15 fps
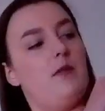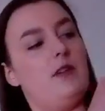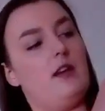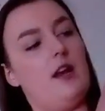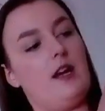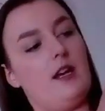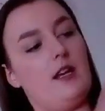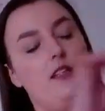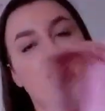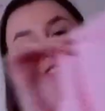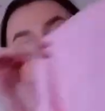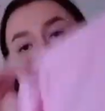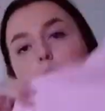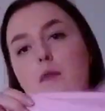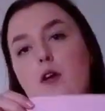when like in the
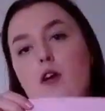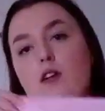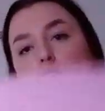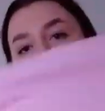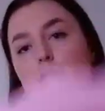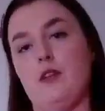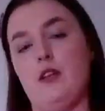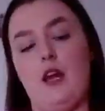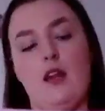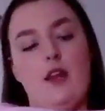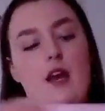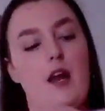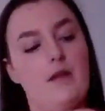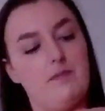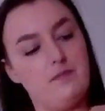summer or something like
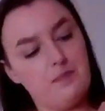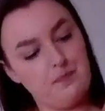that